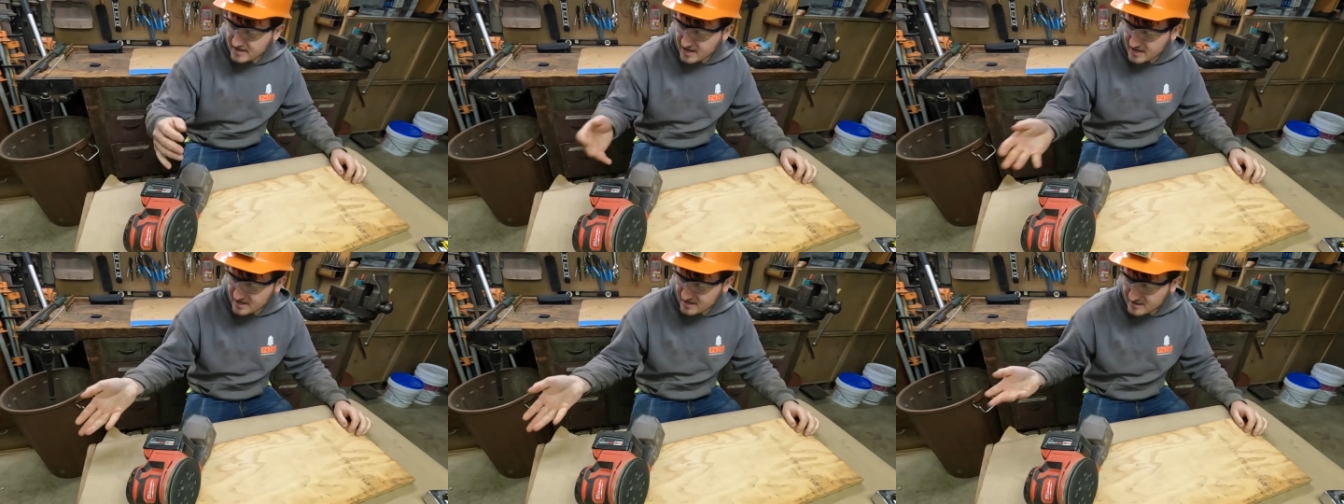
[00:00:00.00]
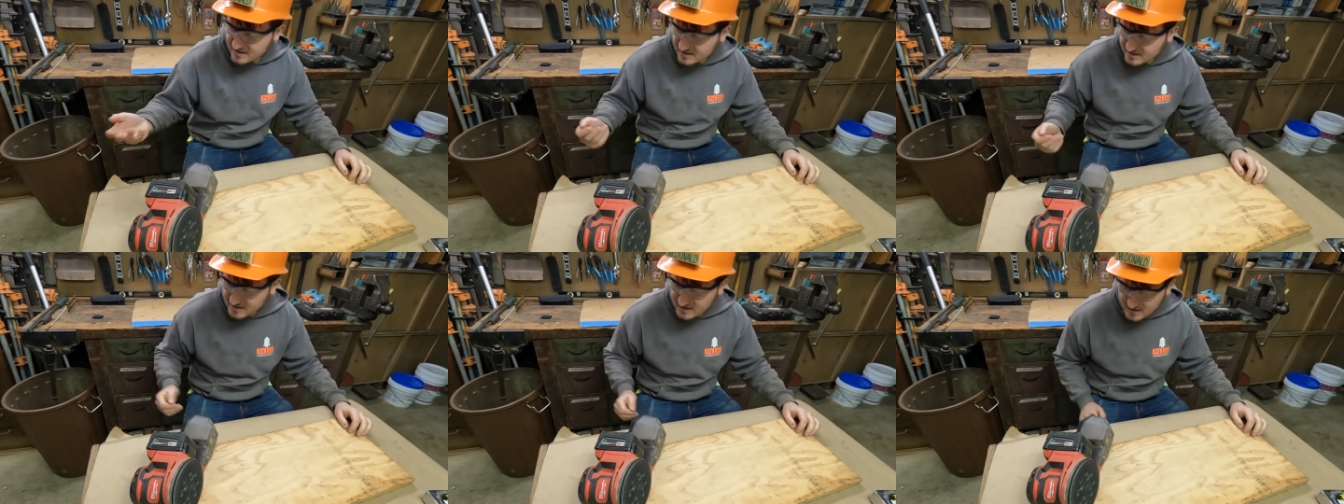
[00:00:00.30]
that,
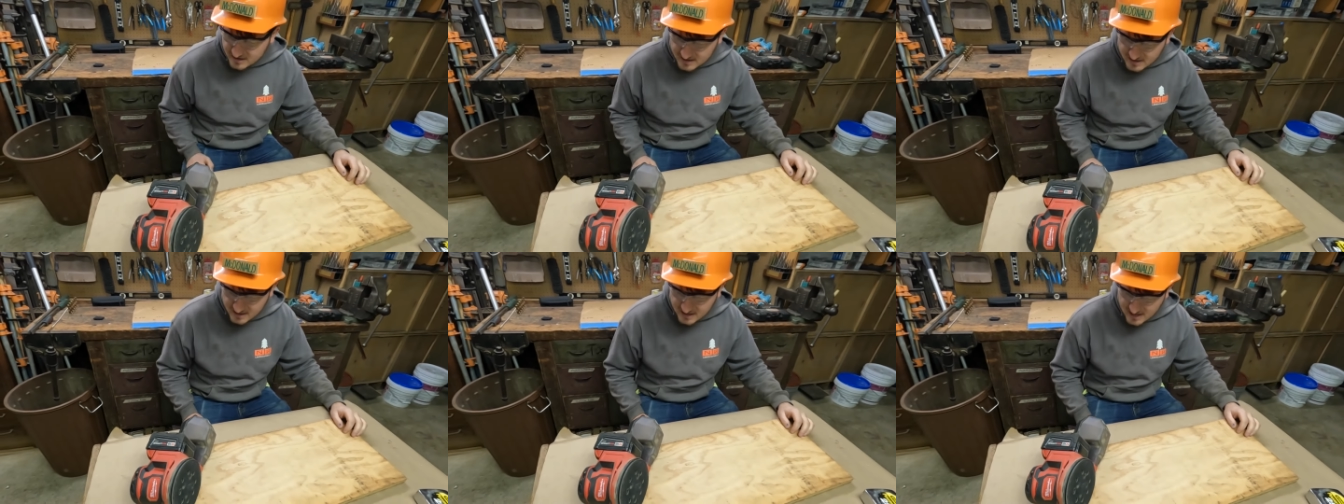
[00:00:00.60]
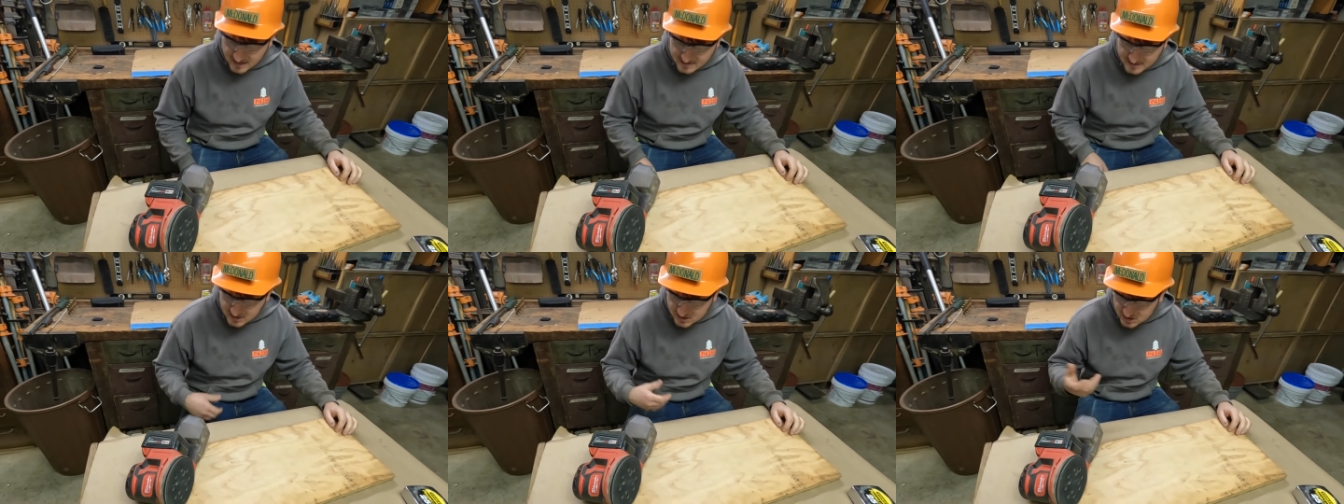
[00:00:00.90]

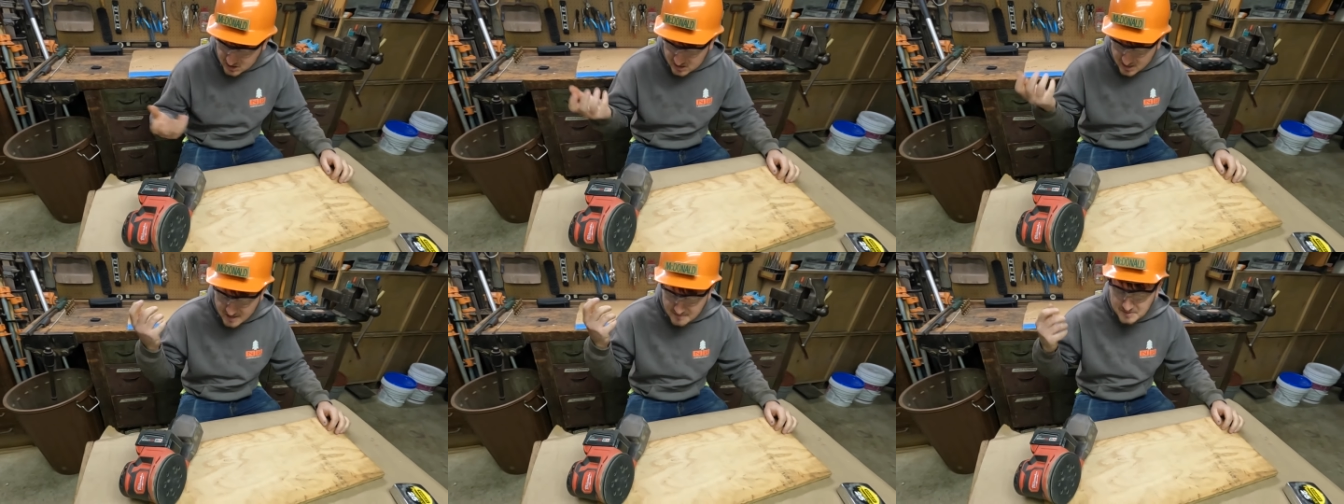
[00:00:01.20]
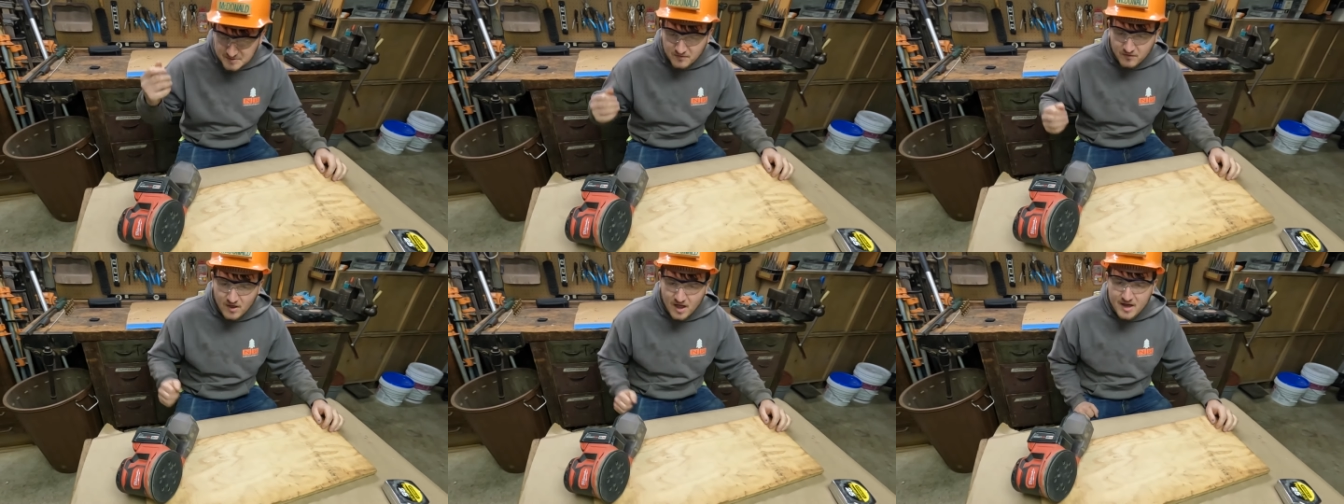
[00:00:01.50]
and it just
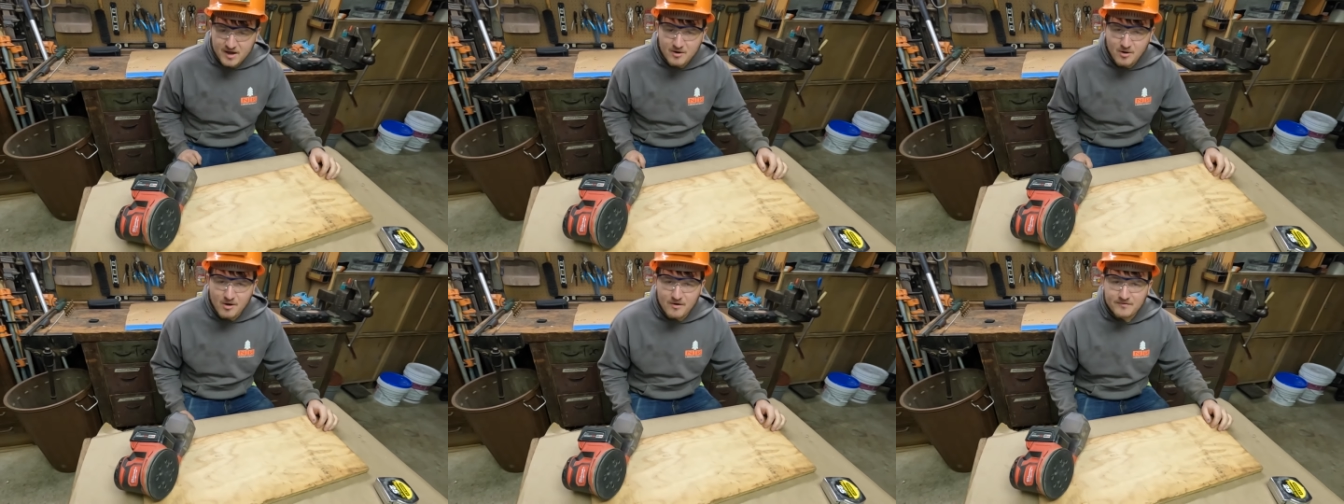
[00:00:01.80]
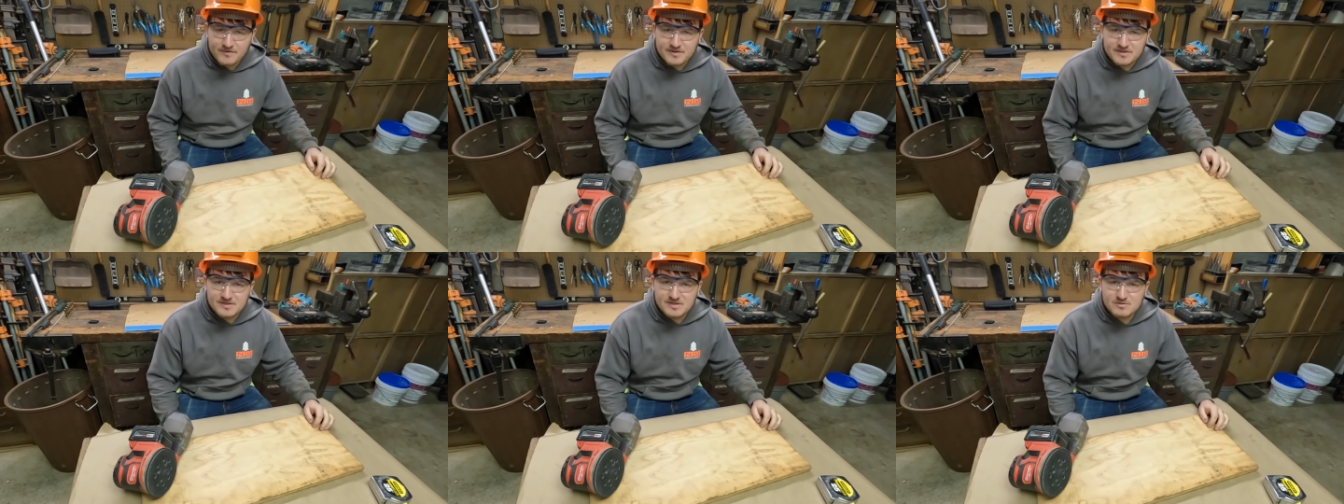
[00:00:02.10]
keeps flying
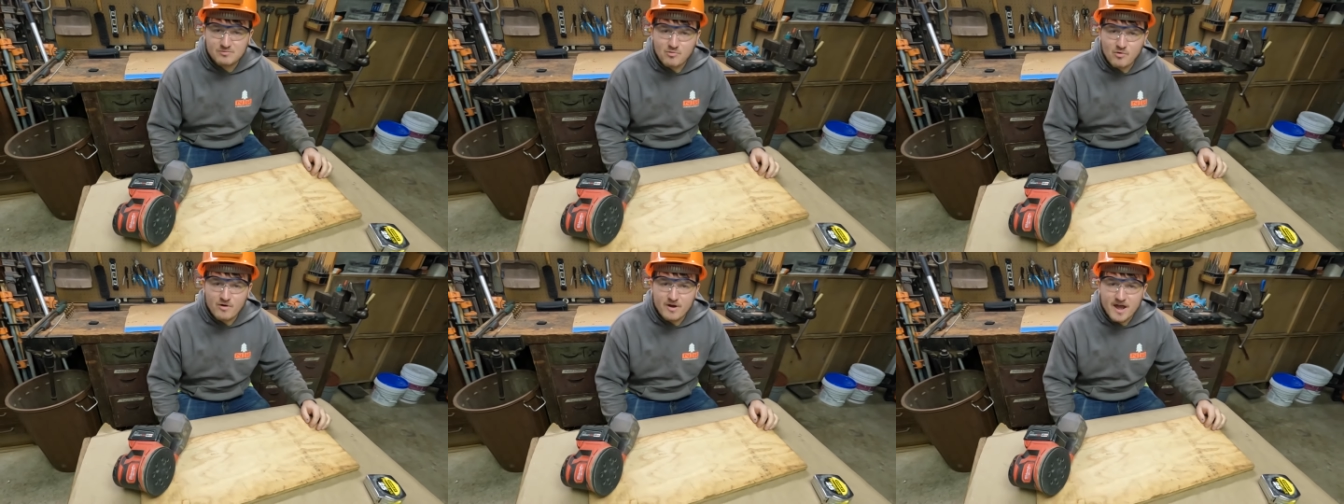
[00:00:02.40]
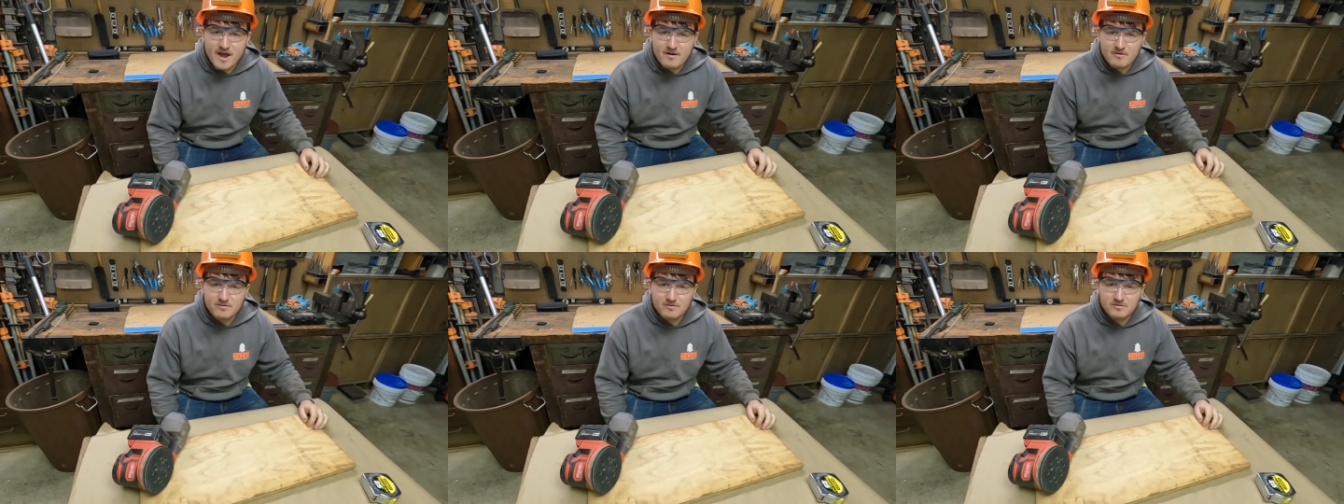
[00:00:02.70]
off because it's worn
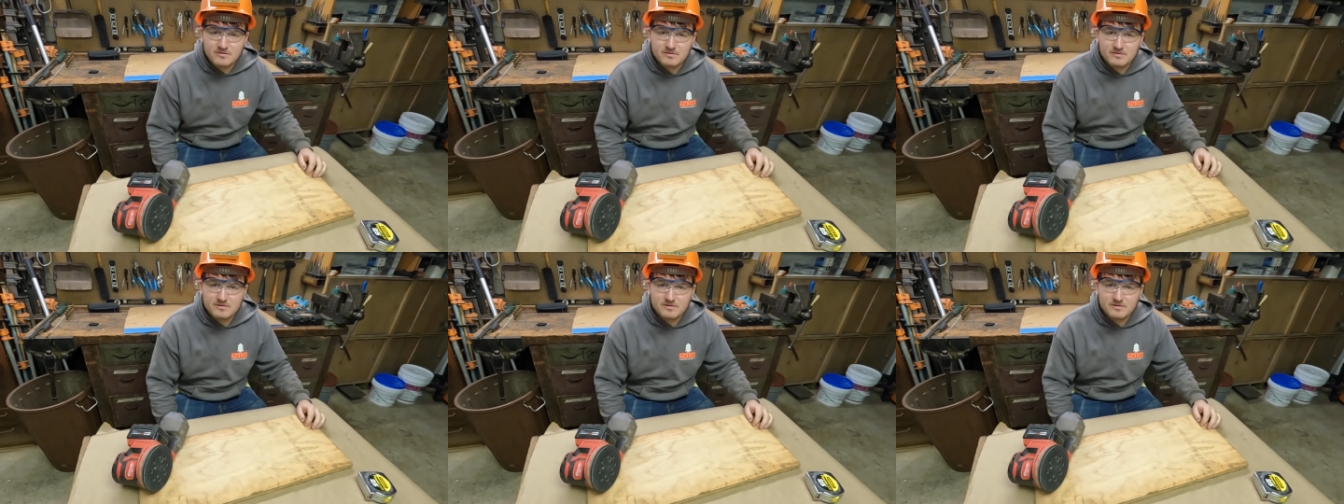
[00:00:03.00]
out.